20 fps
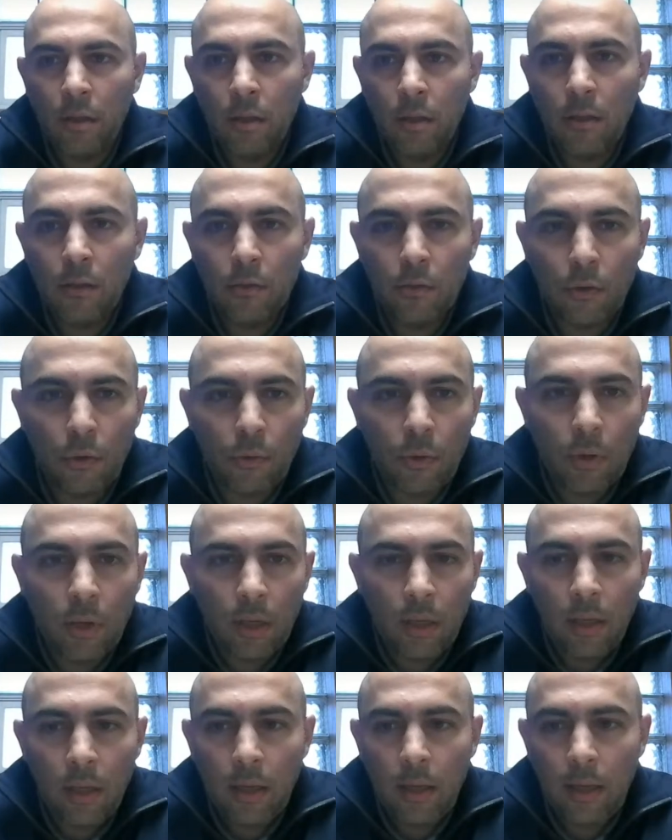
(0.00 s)
So
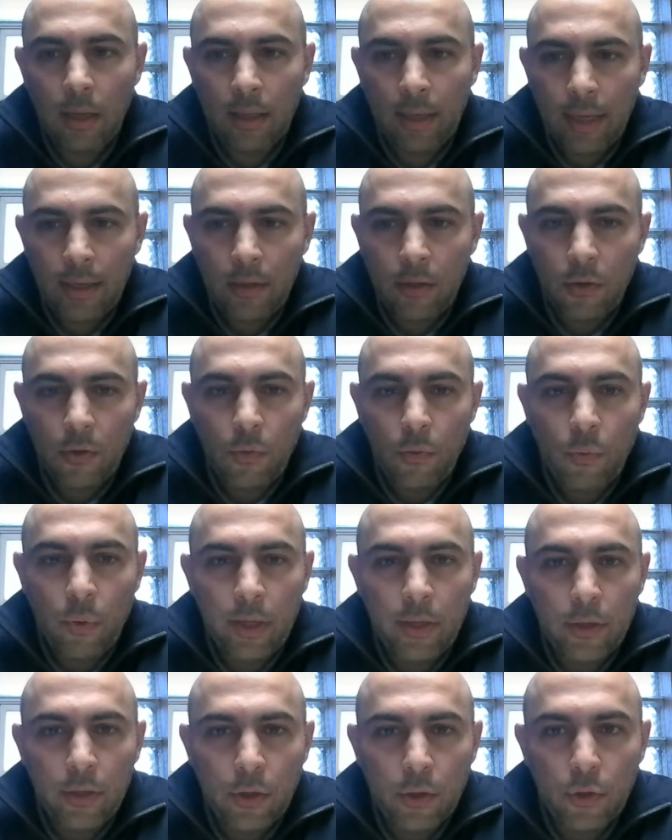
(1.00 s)
again,
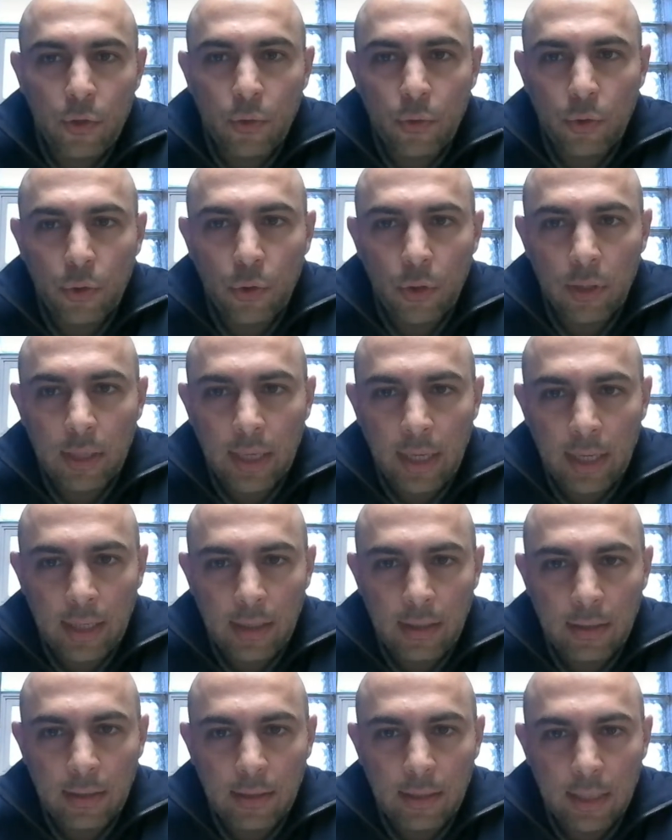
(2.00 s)
when you look at
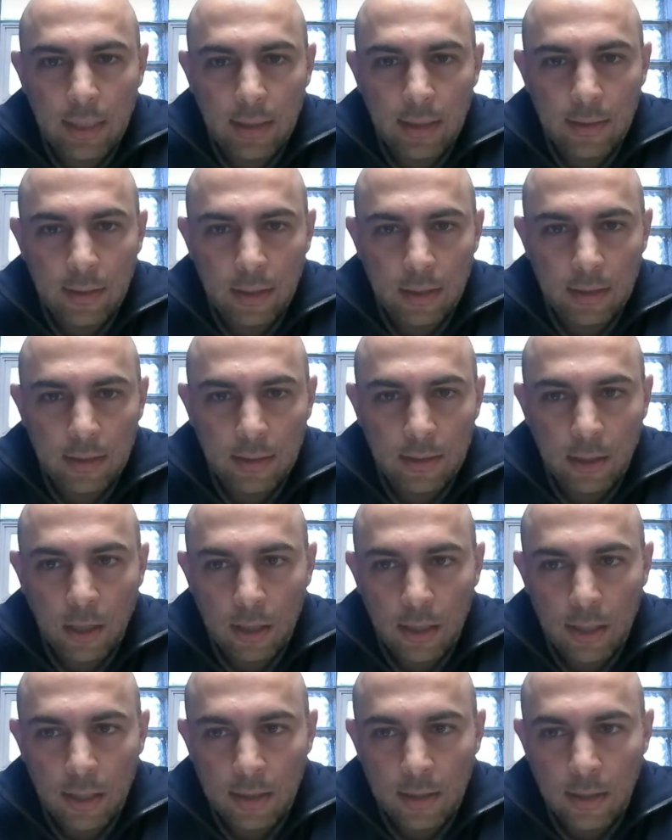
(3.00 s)
these
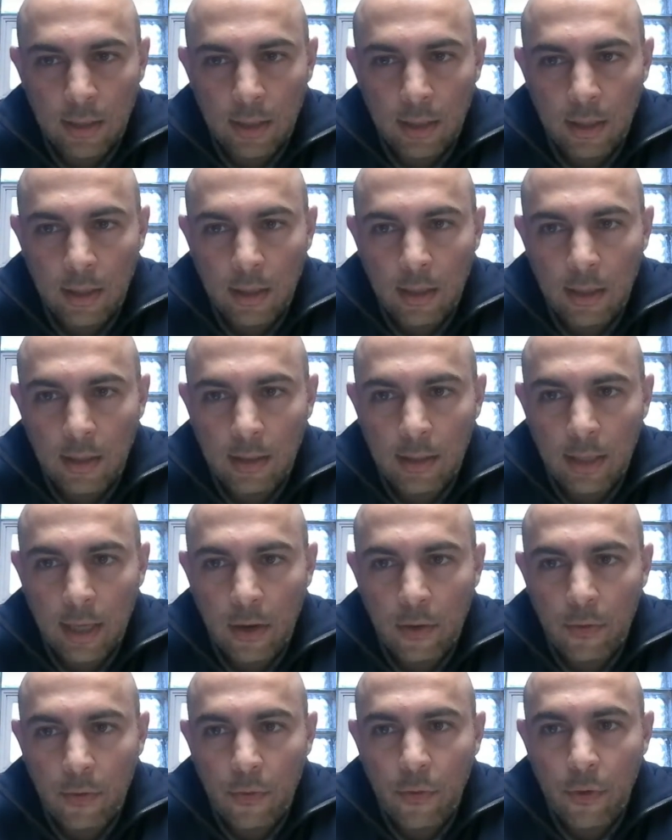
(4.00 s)
studies that
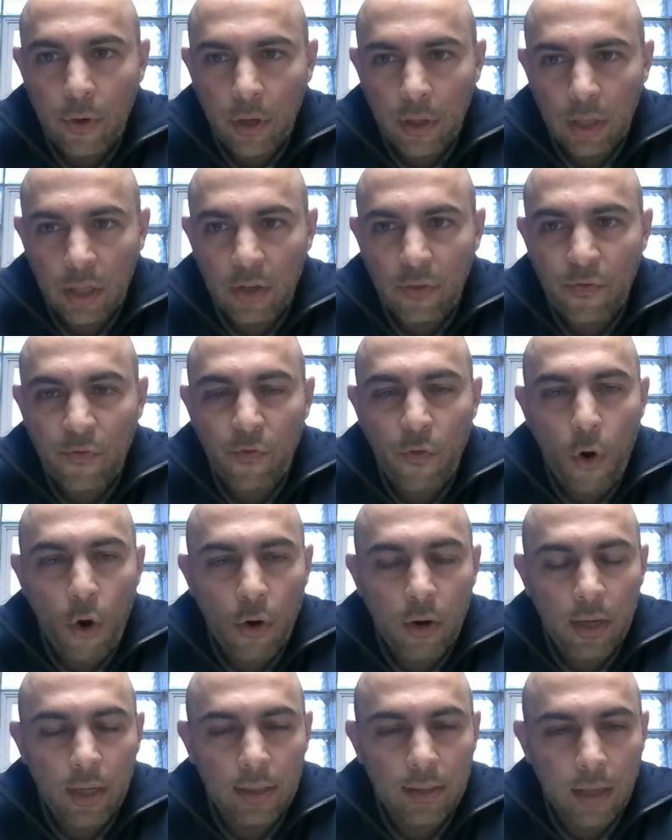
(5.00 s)
really
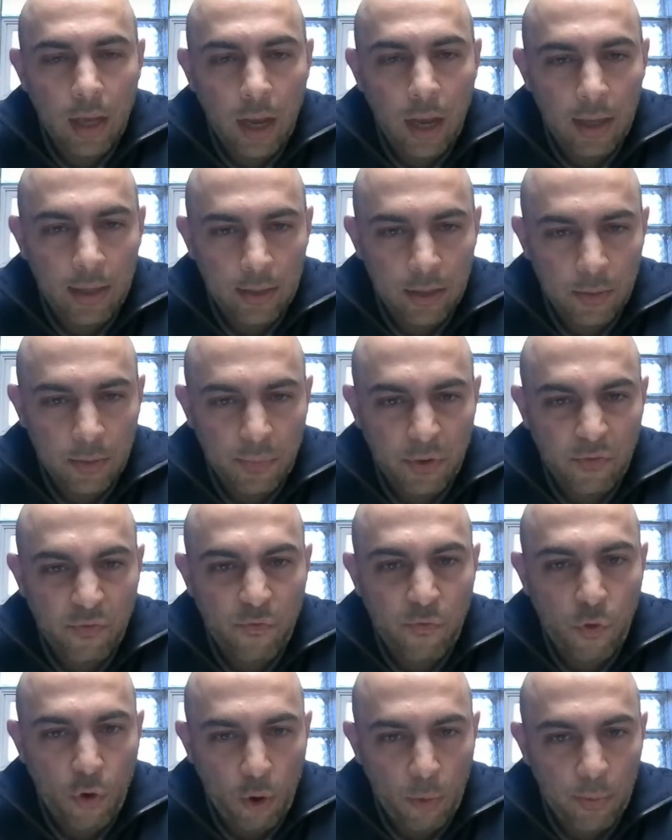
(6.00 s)
focus on the
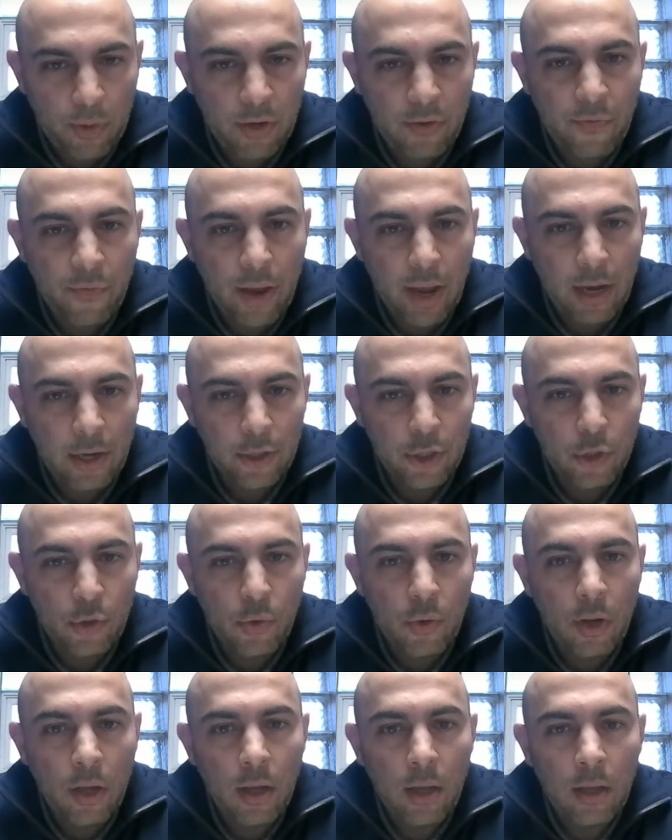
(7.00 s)
performative value,
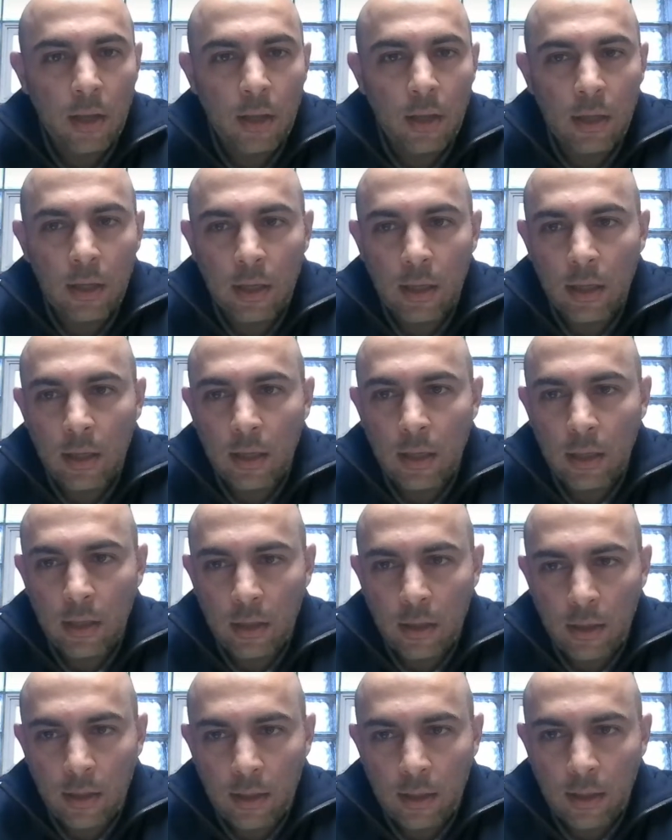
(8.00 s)

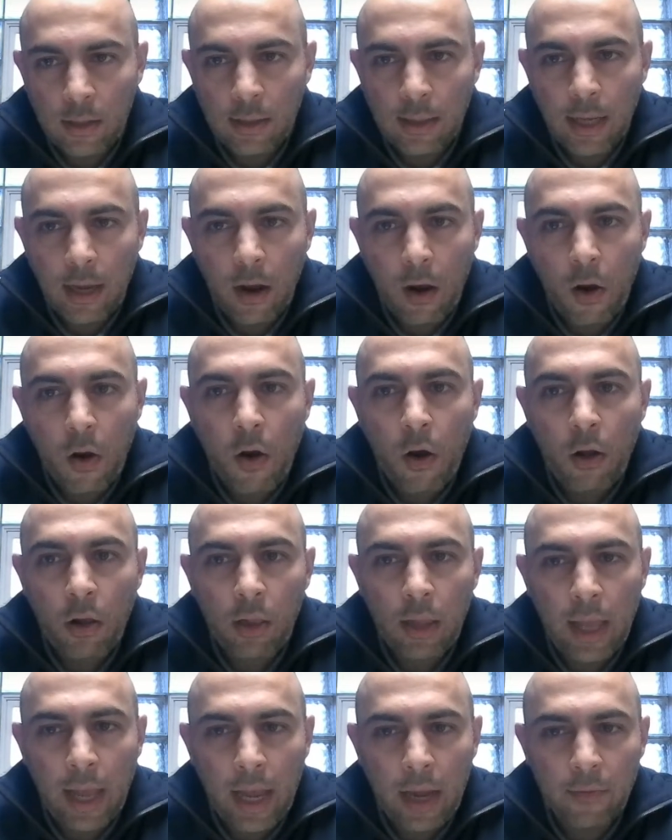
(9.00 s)
they all
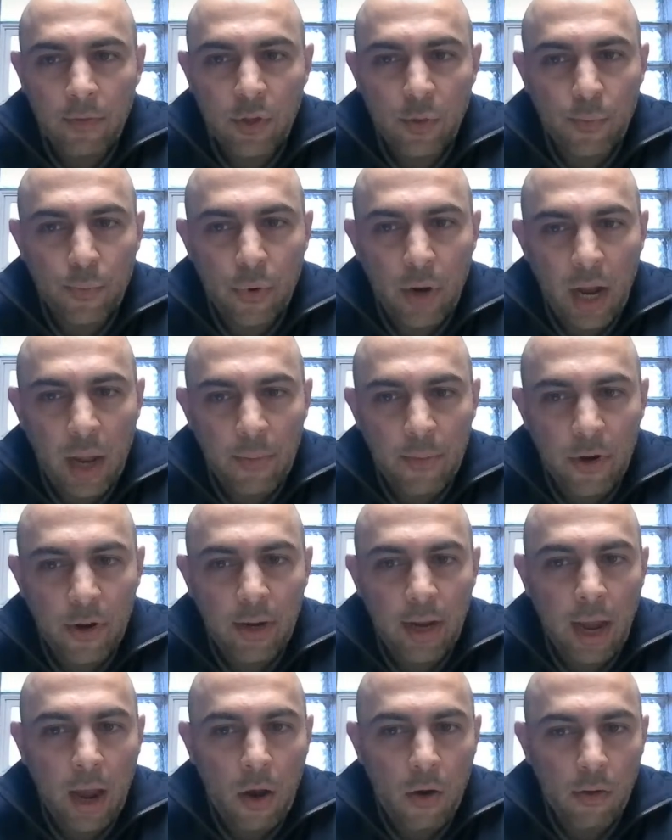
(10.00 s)
have the primary
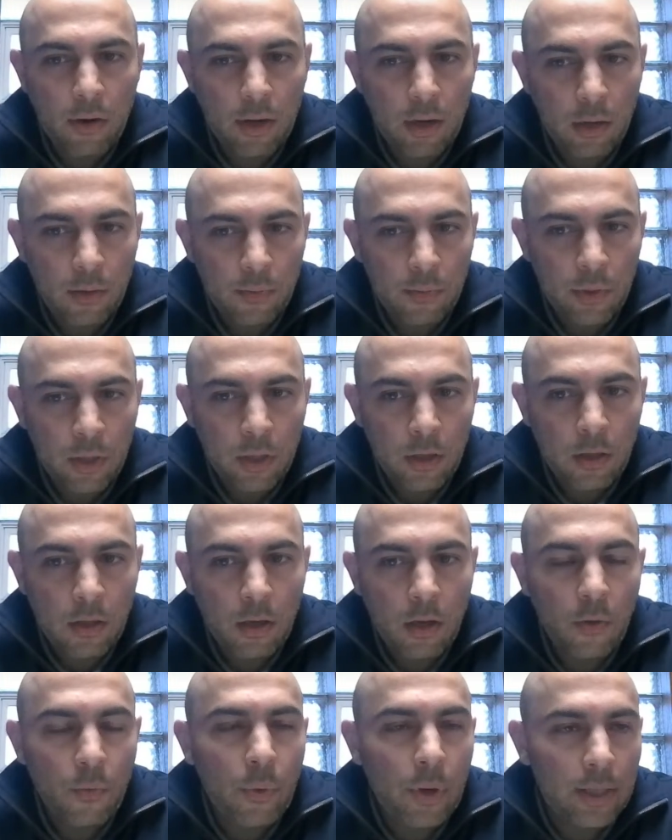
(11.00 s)
outcome
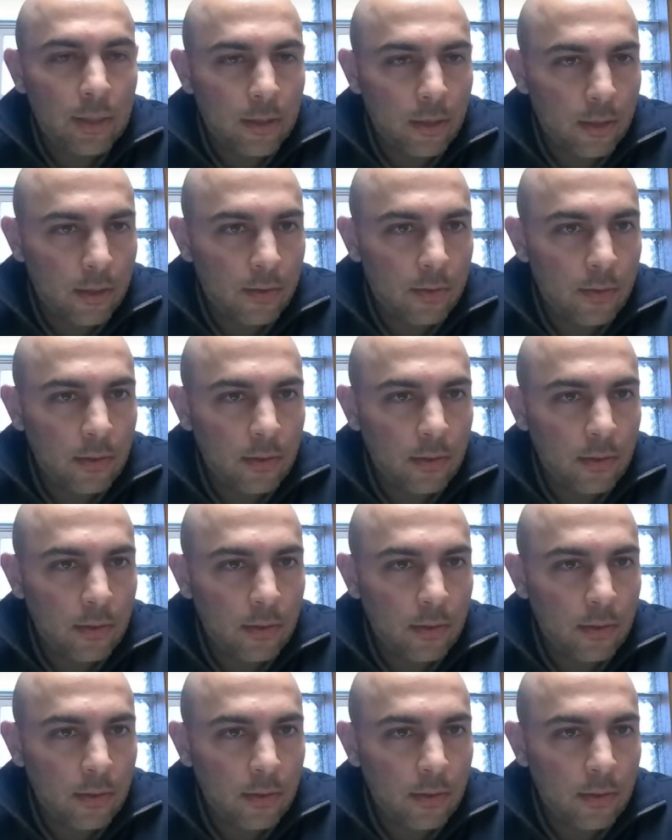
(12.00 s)
of whether